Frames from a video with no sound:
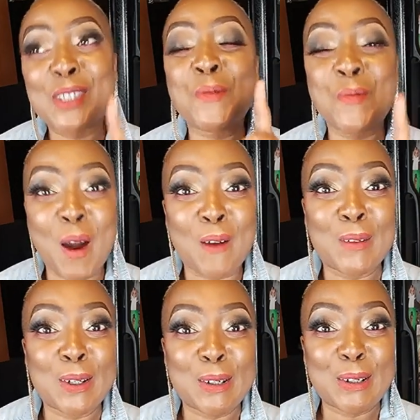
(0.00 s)

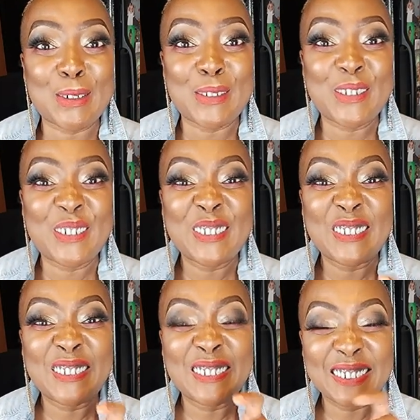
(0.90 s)
tomorrow
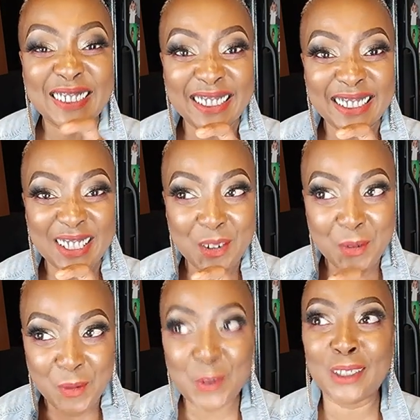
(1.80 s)

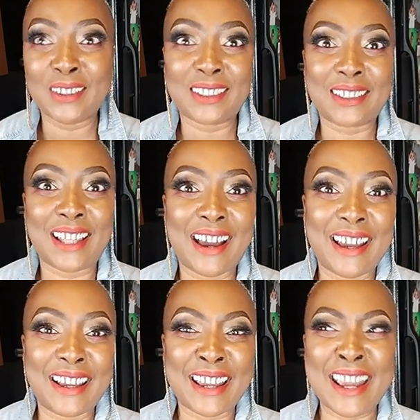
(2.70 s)
will look like.